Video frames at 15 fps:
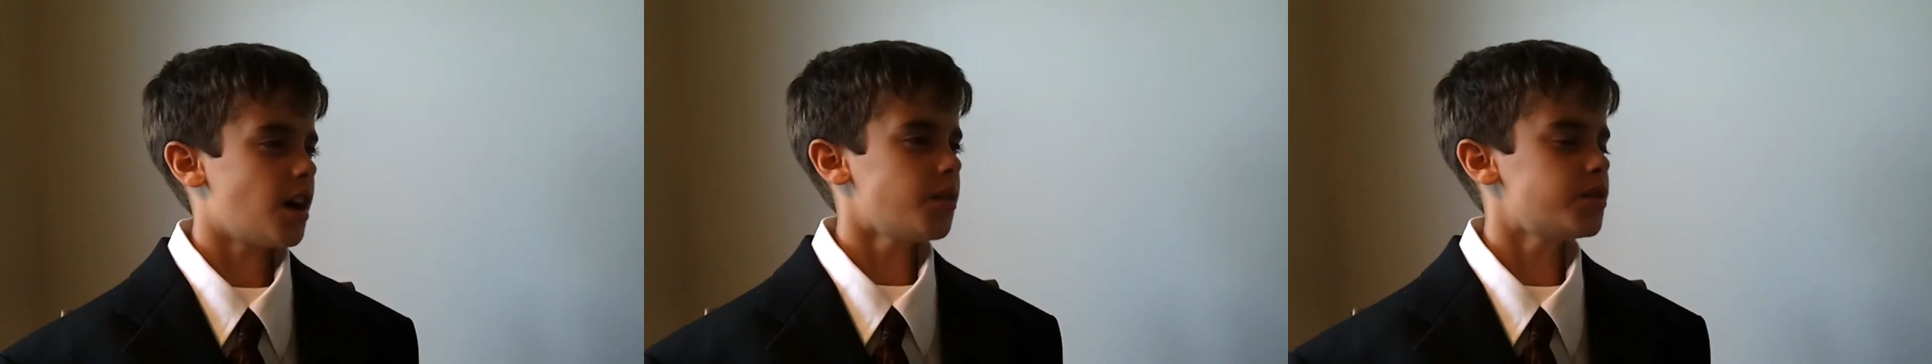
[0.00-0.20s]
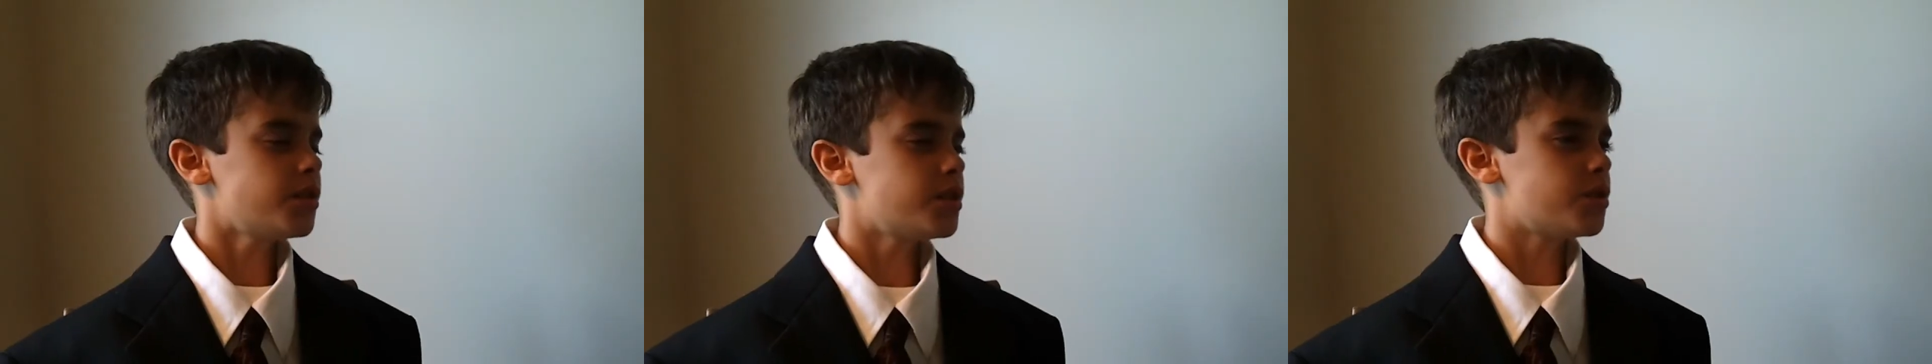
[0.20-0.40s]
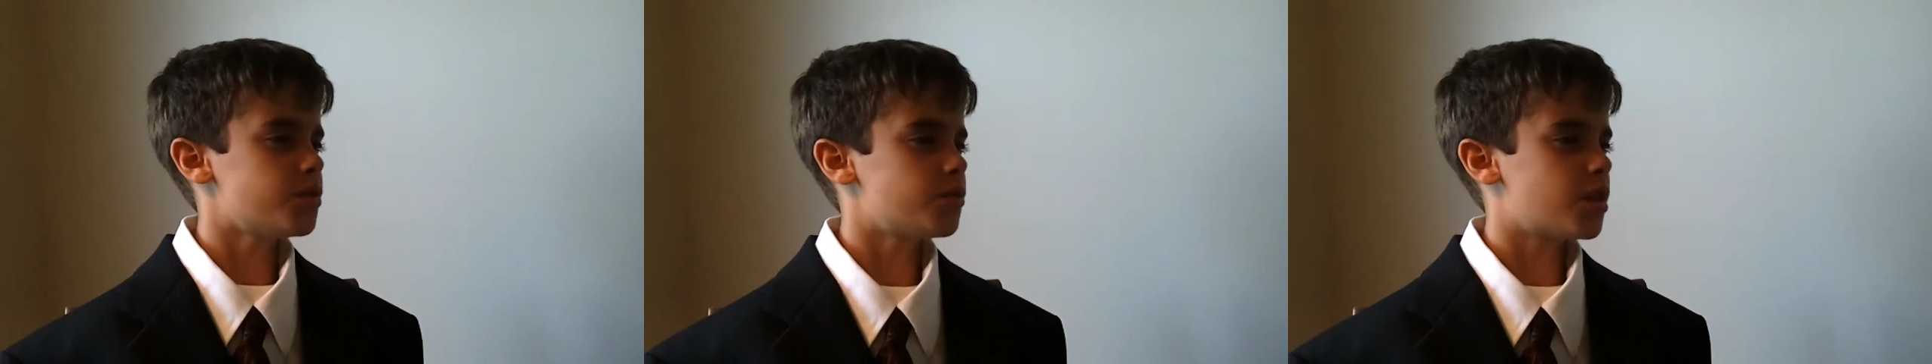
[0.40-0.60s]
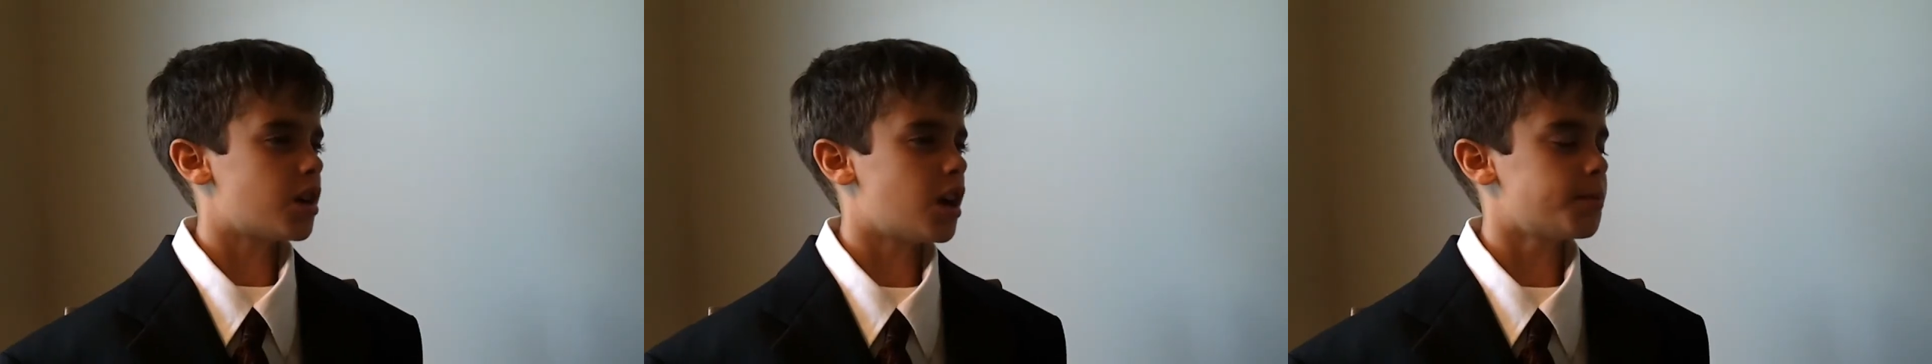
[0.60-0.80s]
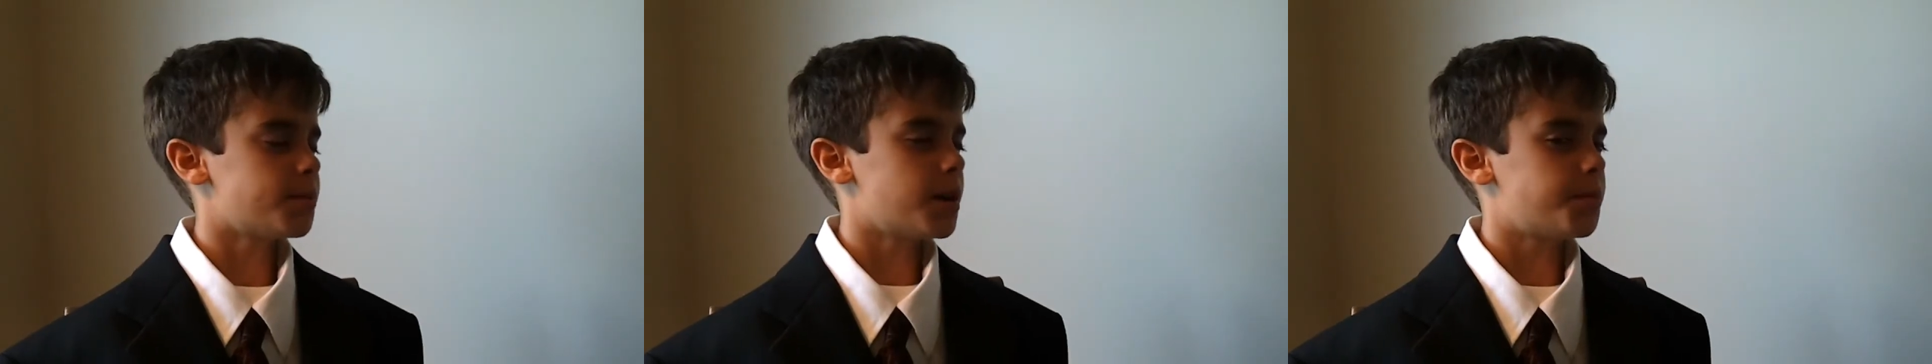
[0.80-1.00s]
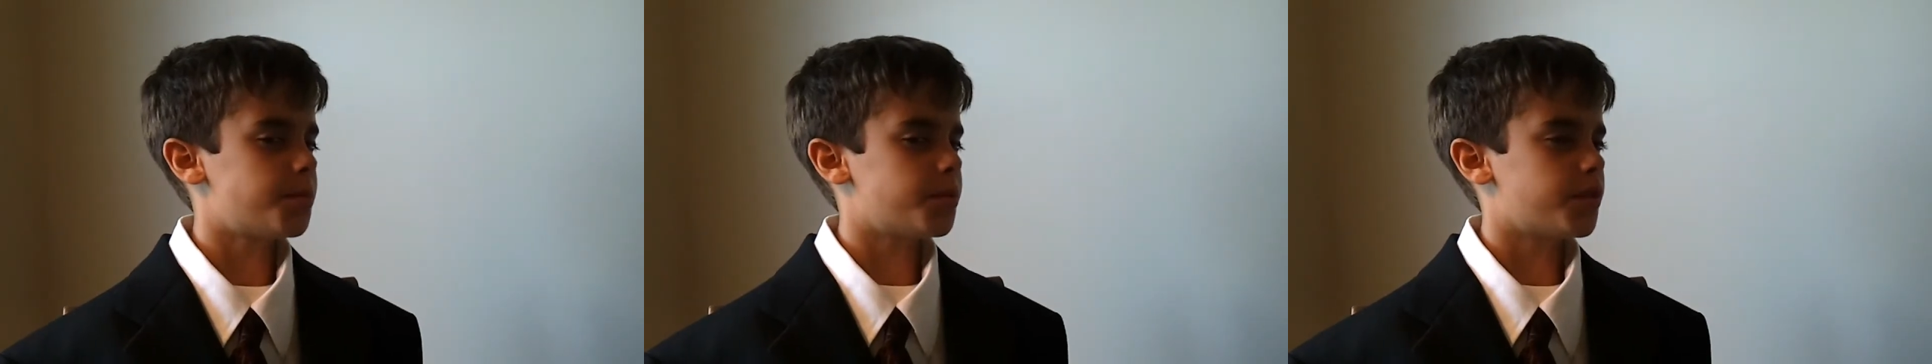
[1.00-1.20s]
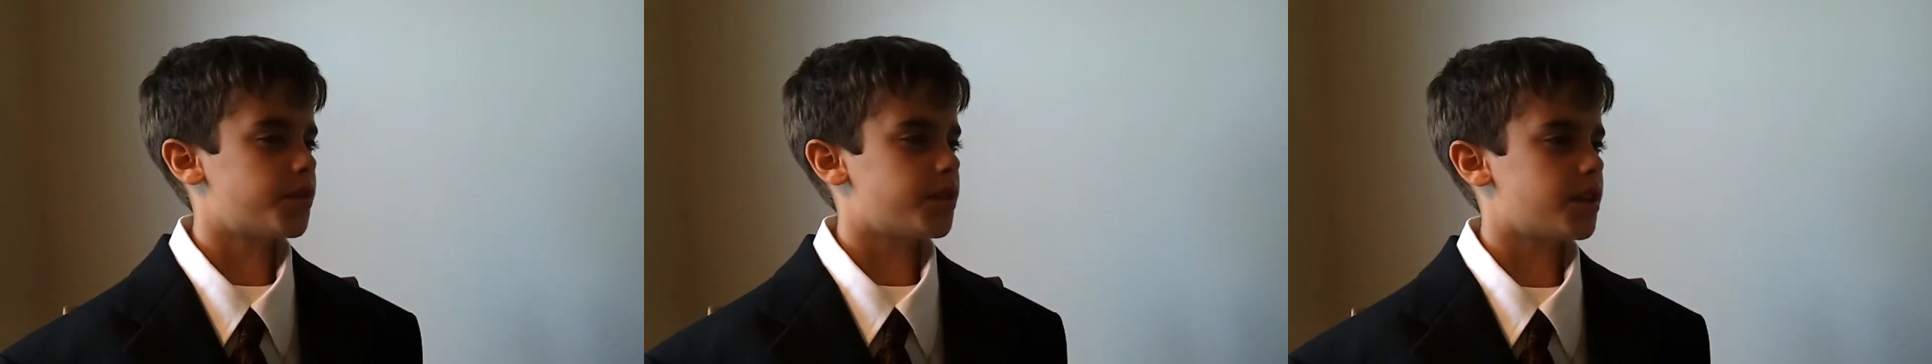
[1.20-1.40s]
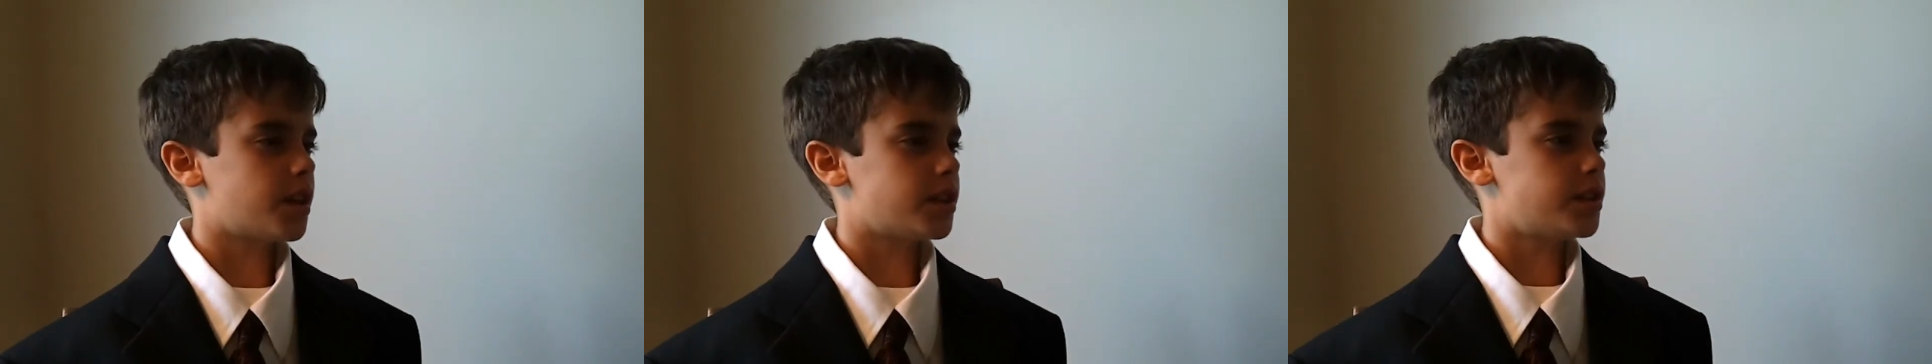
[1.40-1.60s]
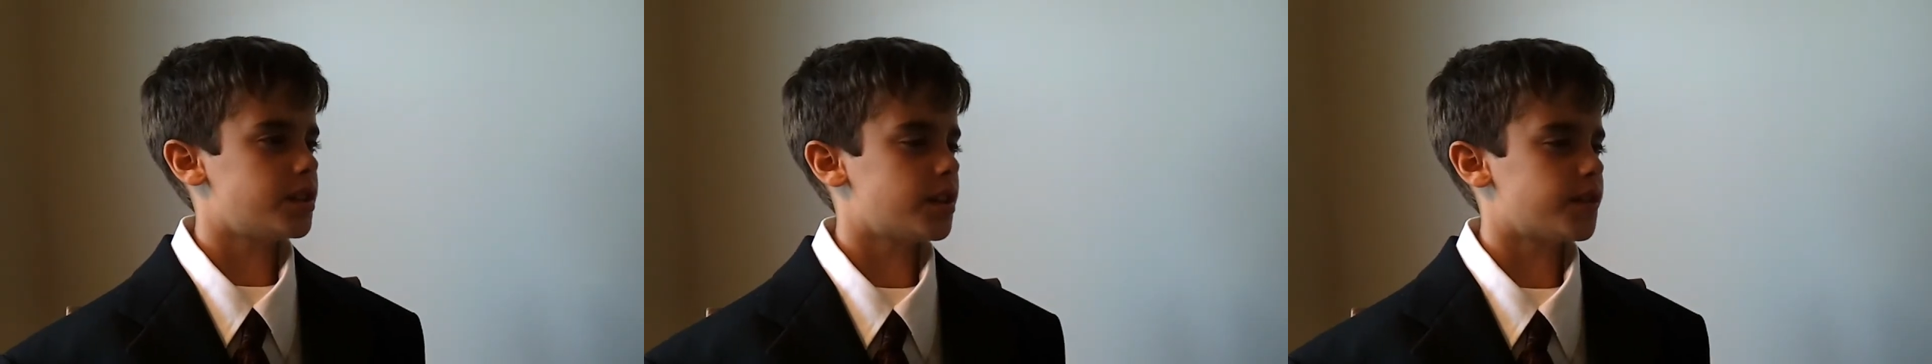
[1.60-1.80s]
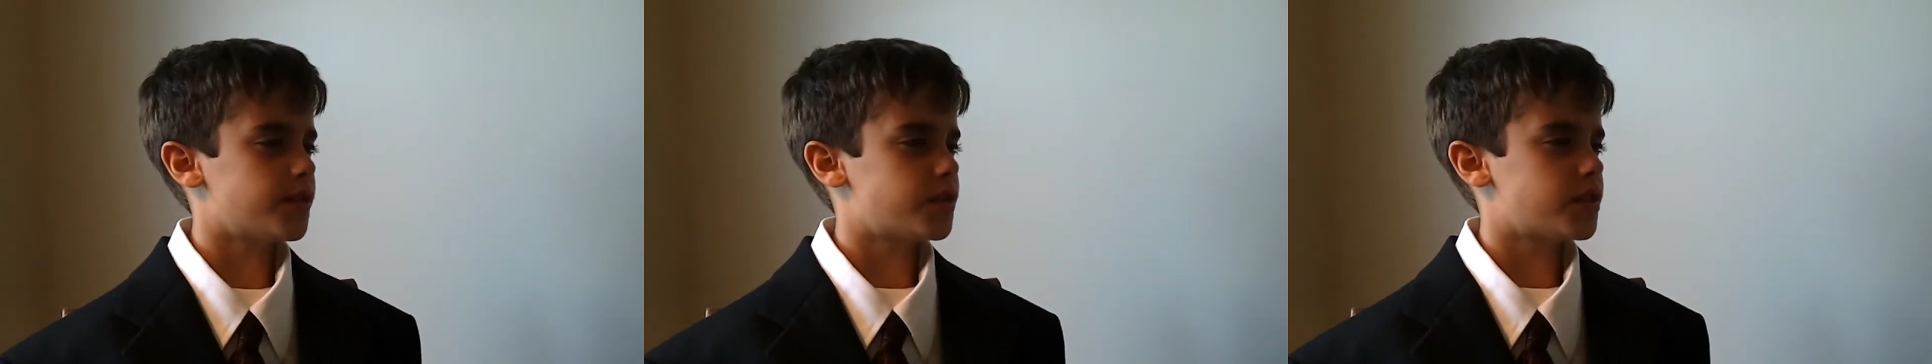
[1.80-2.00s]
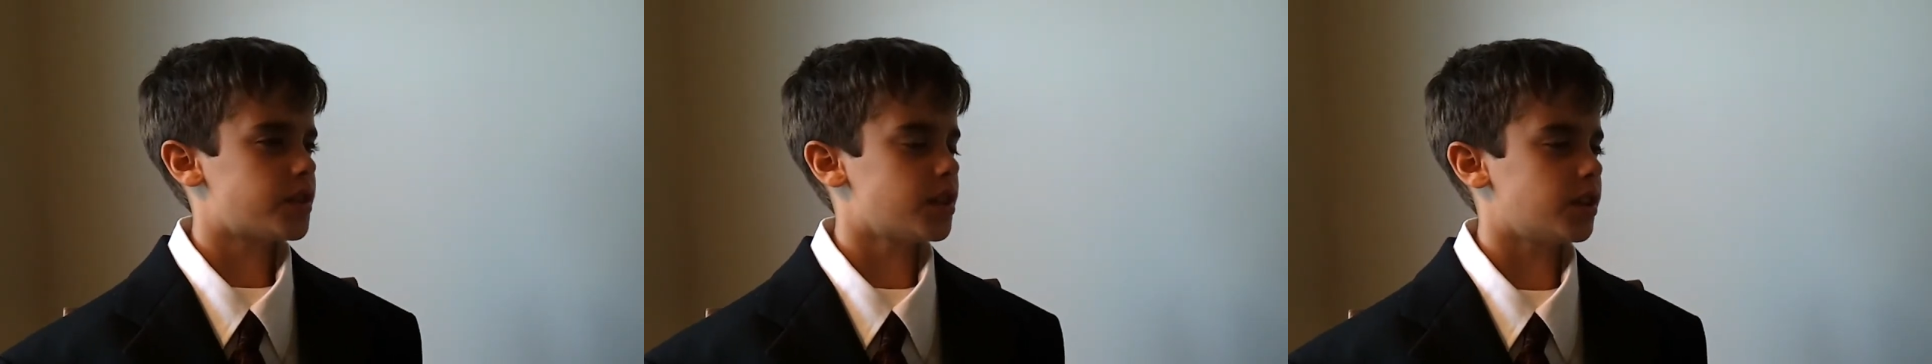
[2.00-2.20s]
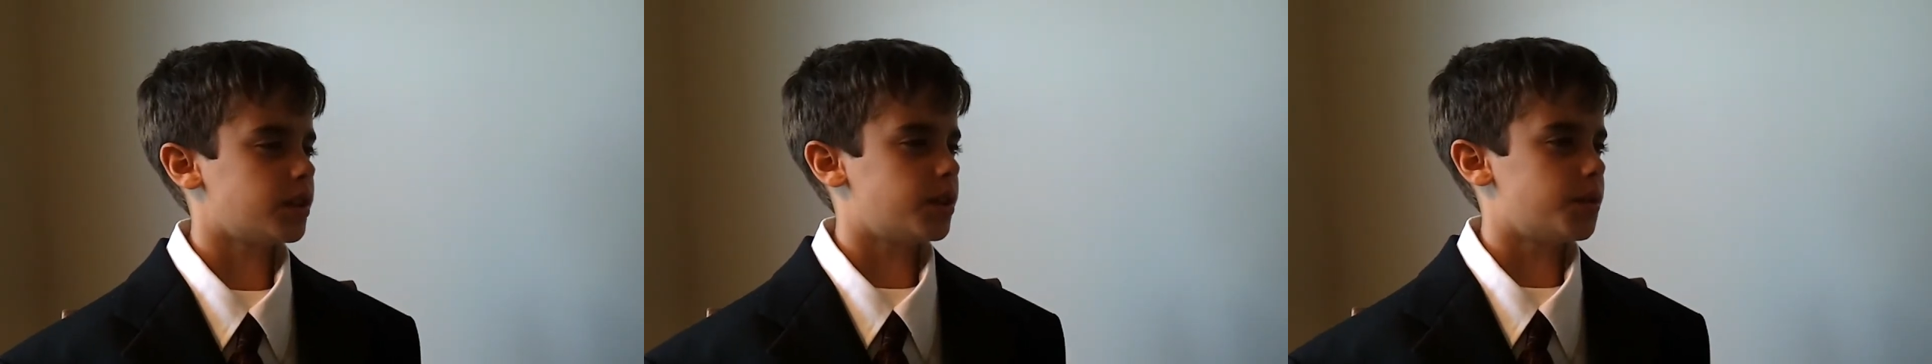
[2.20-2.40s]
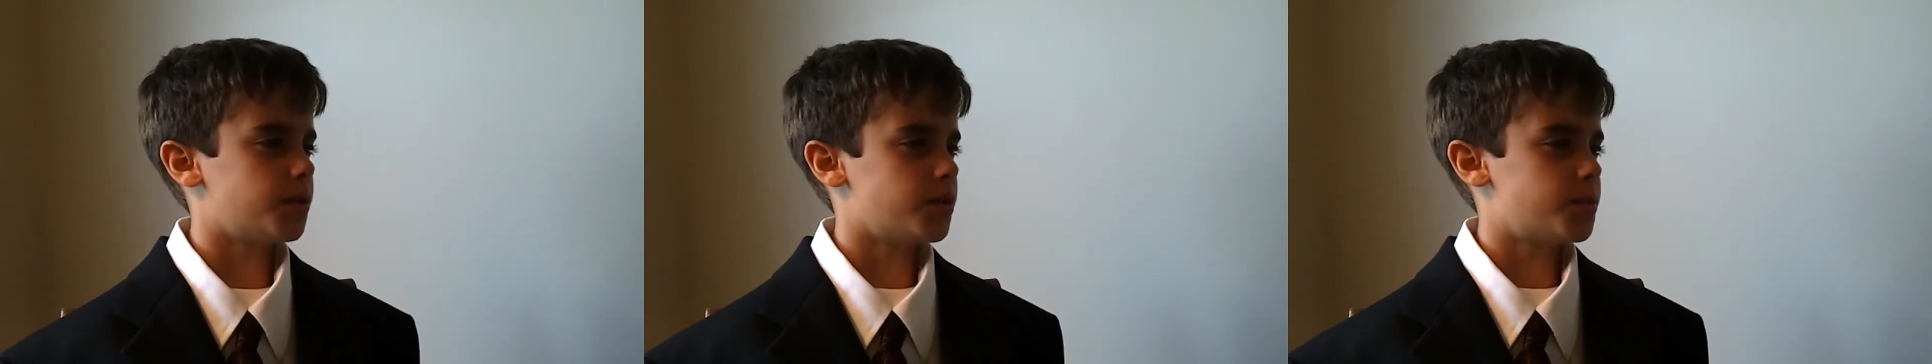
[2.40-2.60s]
How did you come up with the idea of St.